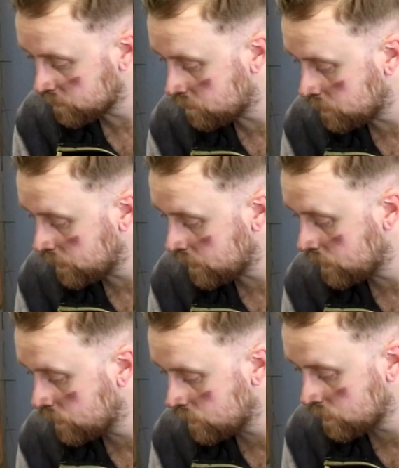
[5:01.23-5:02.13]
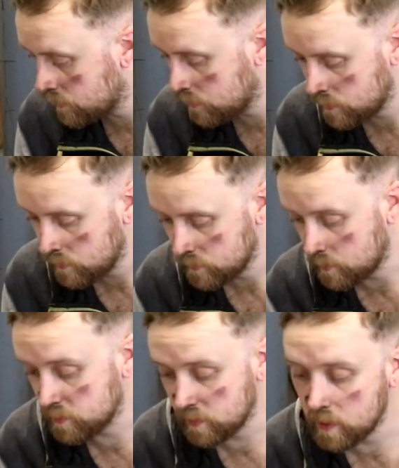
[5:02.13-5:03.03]

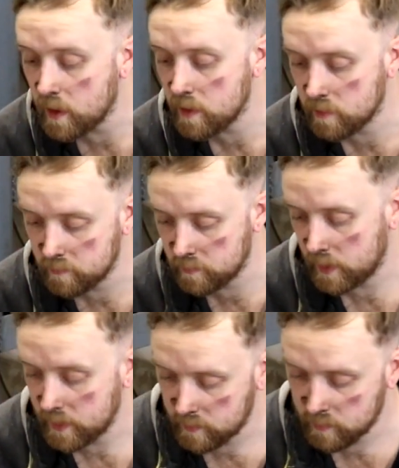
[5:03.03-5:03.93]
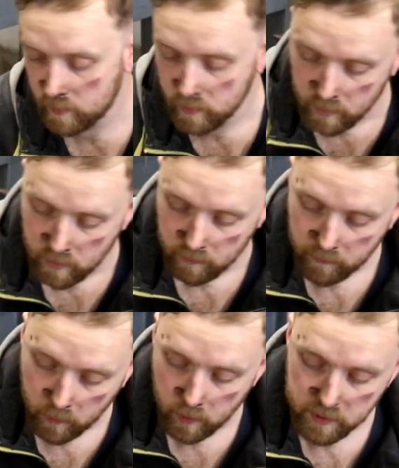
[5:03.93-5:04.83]
a lot of
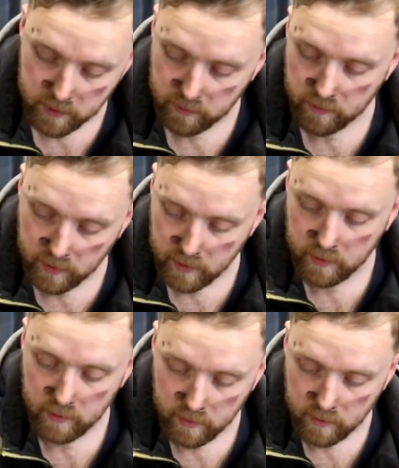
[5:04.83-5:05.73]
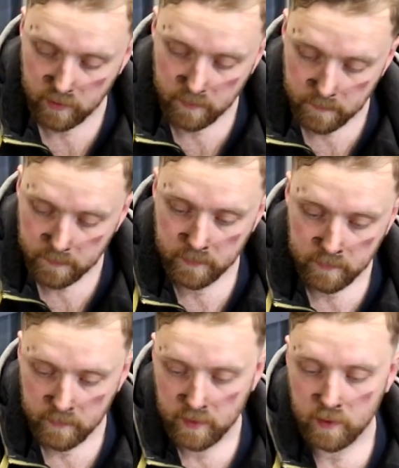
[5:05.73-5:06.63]
forges and
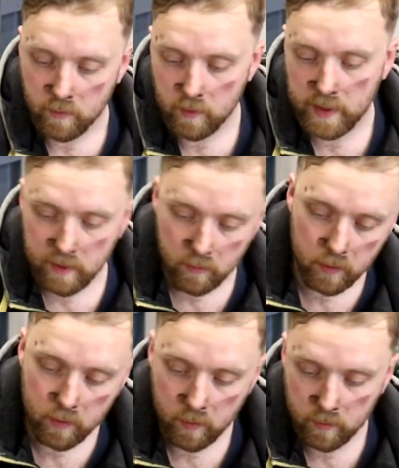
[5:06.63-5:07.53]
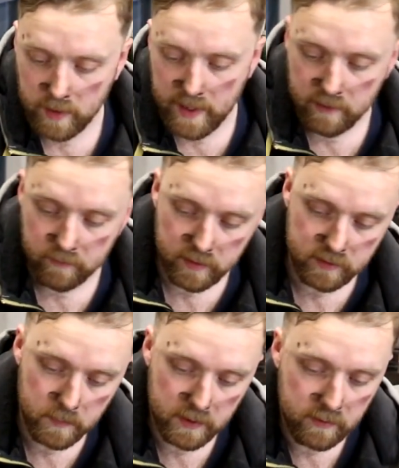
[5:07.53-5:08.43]
railroad
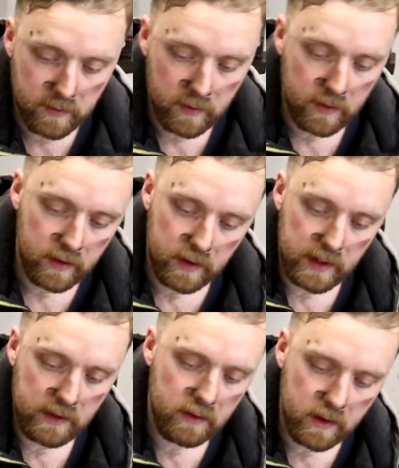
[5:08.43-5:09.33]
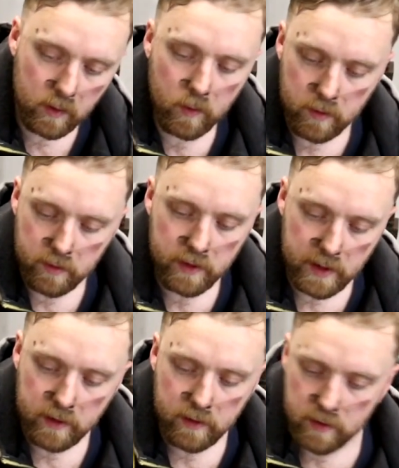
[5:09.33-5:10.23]
anvils, but in the corner
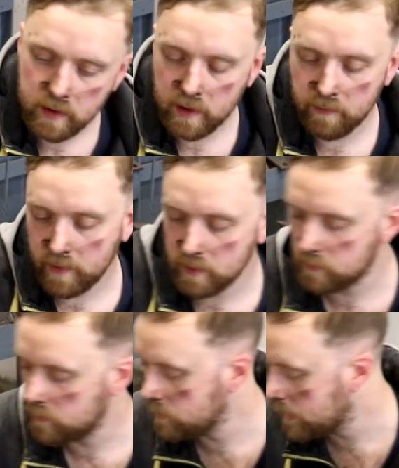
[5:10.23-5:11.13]
there I found two